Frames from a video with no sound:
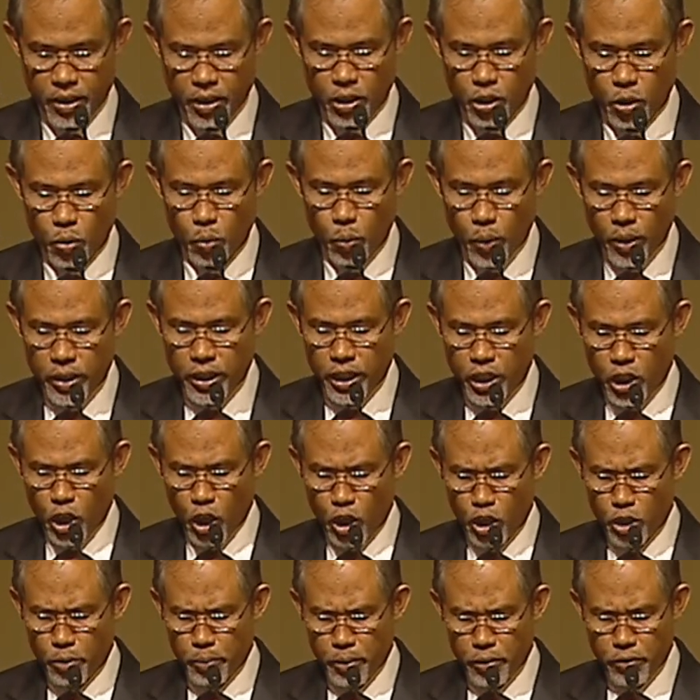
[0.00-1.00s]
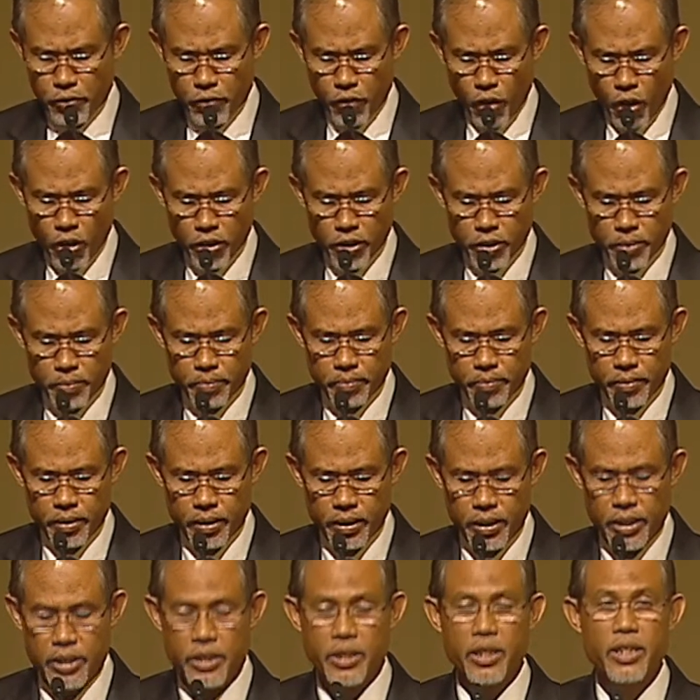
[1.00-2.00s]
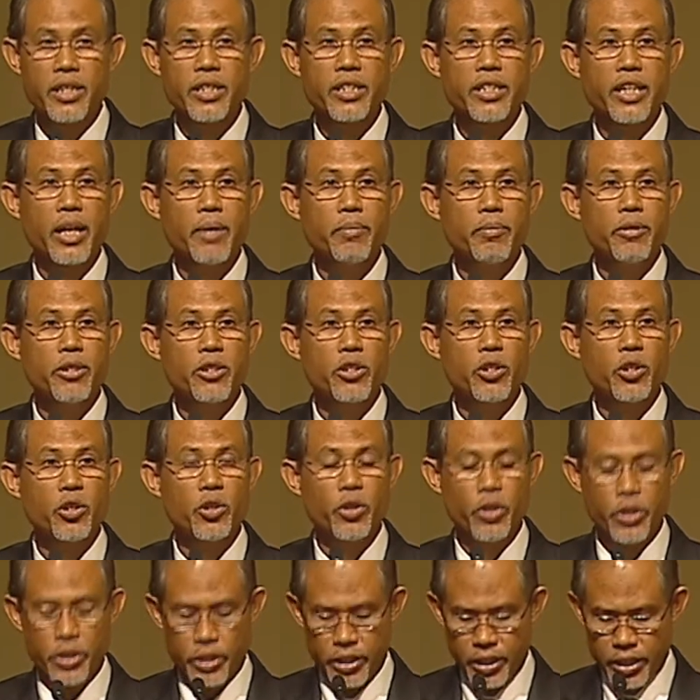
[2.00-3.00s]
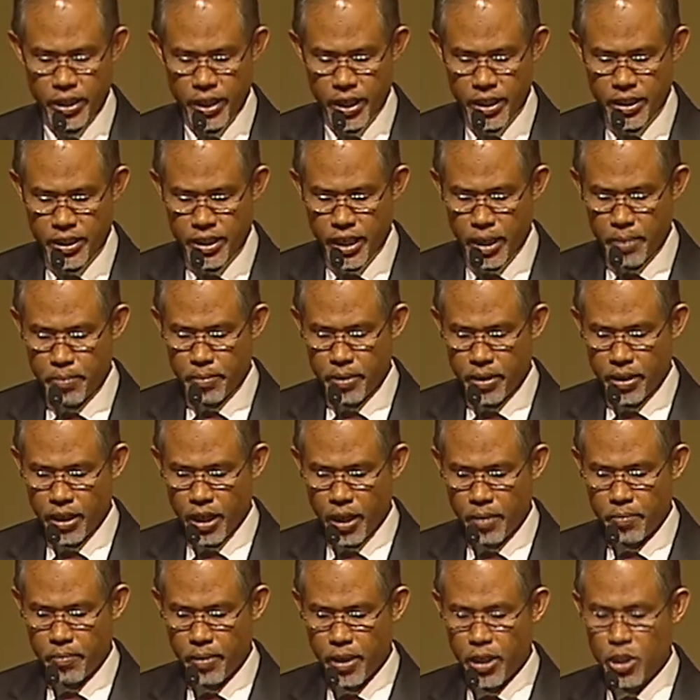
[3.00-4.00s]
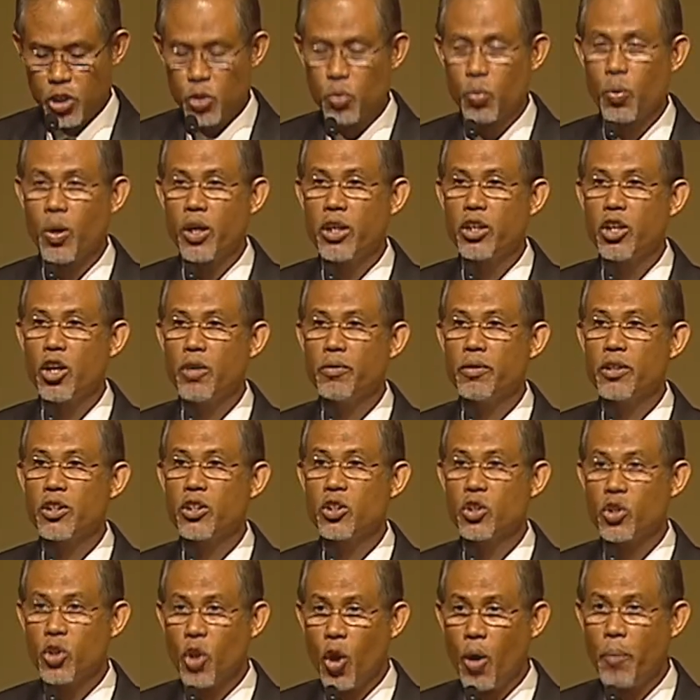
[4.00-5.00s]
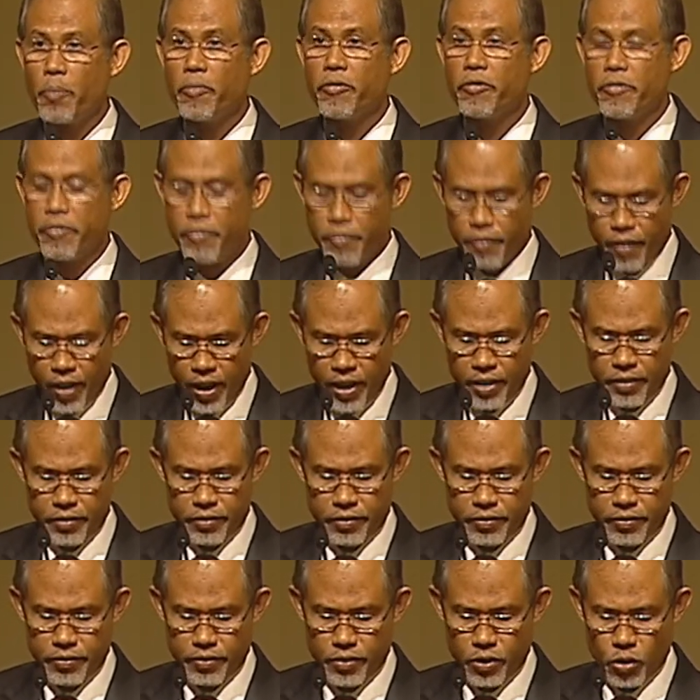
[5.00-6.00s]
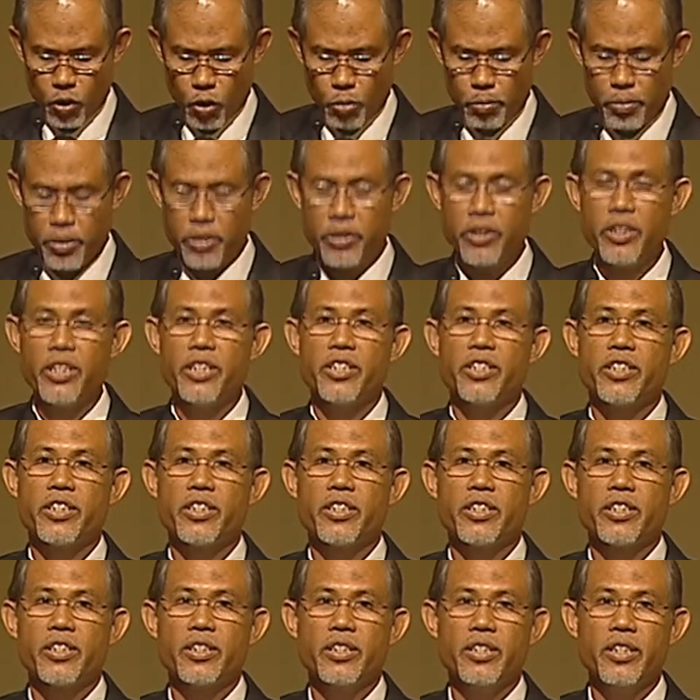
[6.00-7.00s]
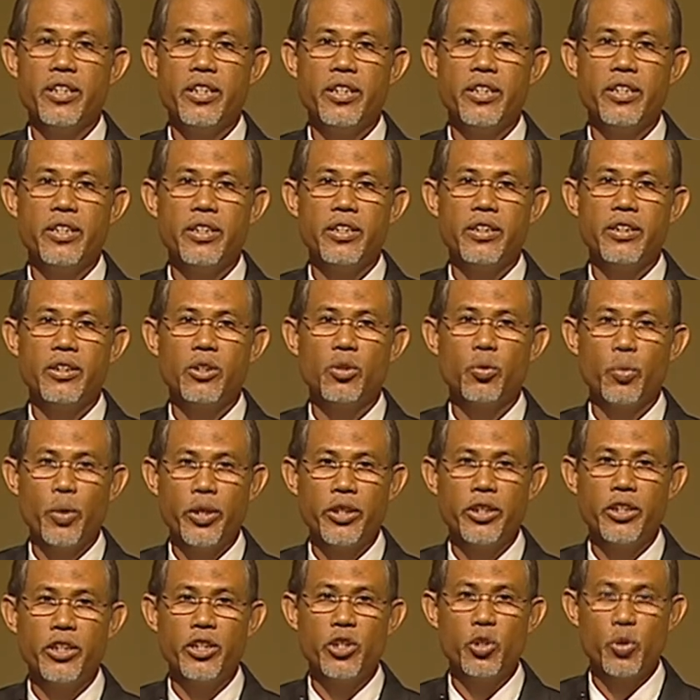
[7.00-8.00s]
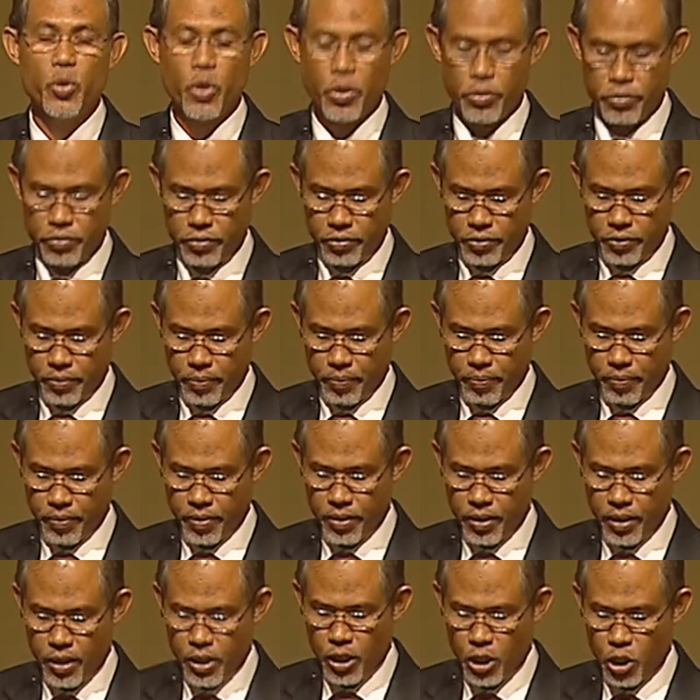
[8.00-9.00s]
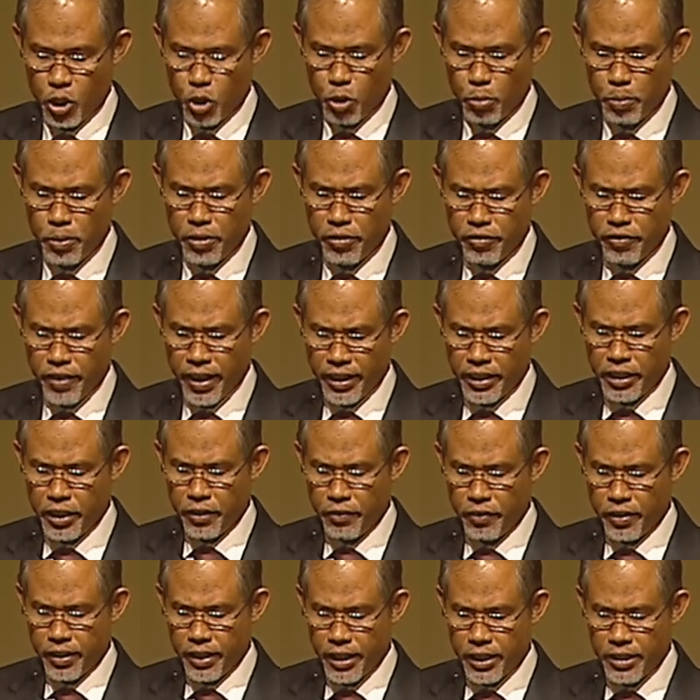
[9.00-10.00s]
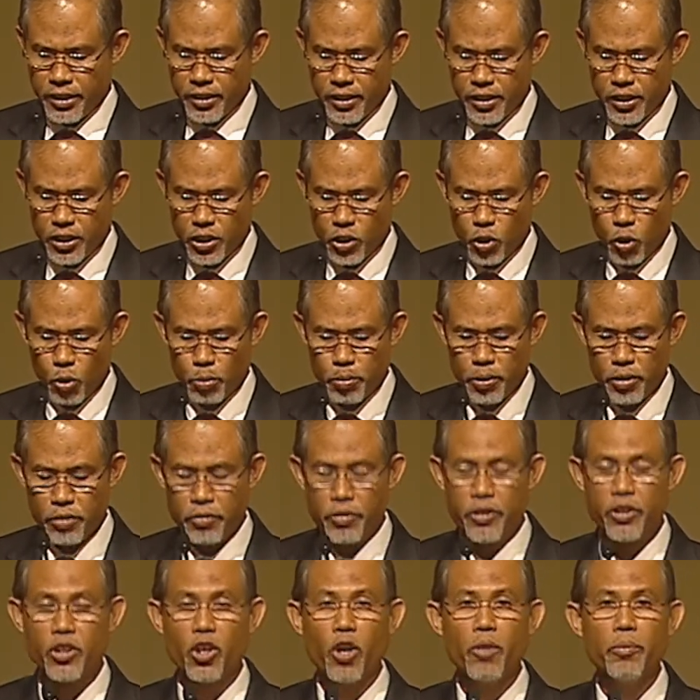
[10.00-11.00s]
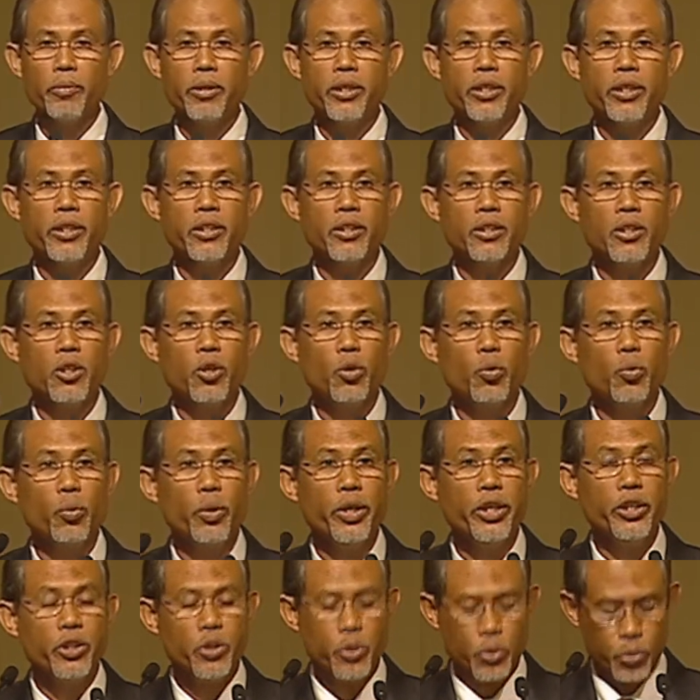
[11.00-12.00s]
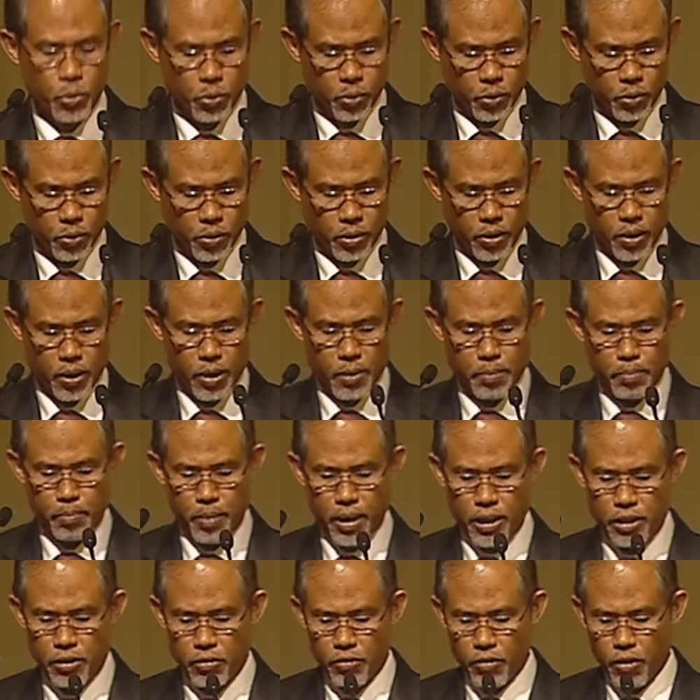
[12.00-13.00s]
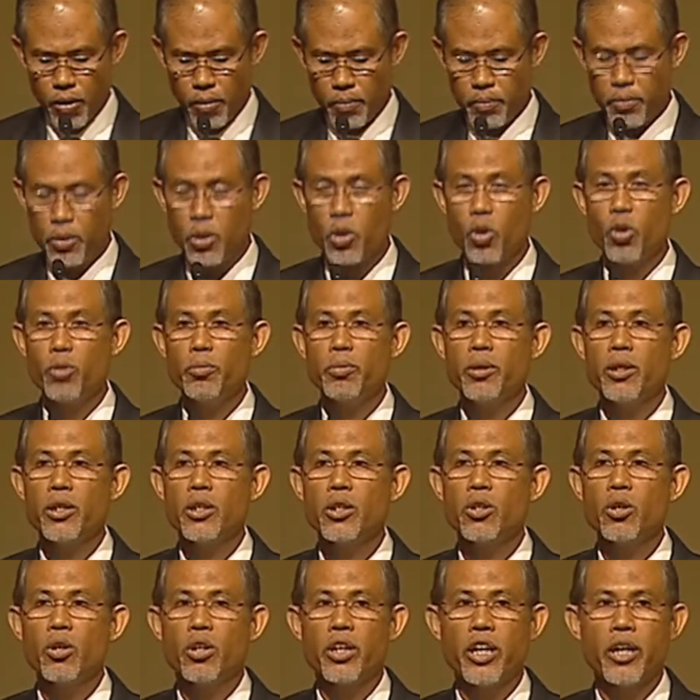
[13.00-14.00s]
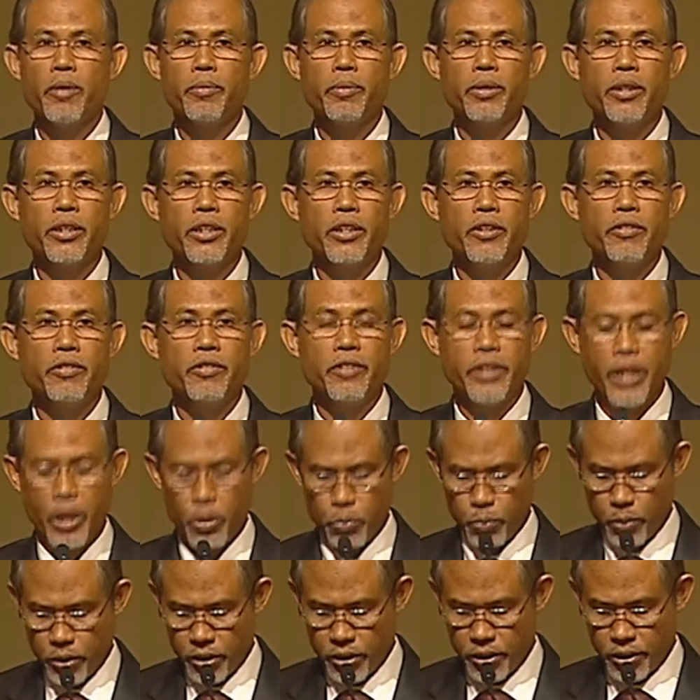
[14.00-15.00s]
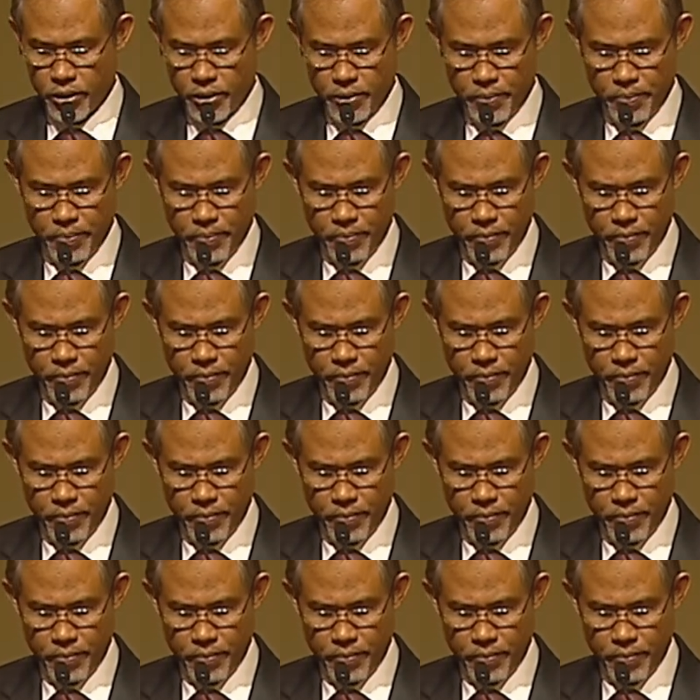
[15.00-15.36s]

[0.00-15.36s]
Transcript: The World Economic Forum listed cybersecurity and cybercrime as one of the top five global risks in 2012. To be effective against this global phenomenon, we too must form global collaborative networks.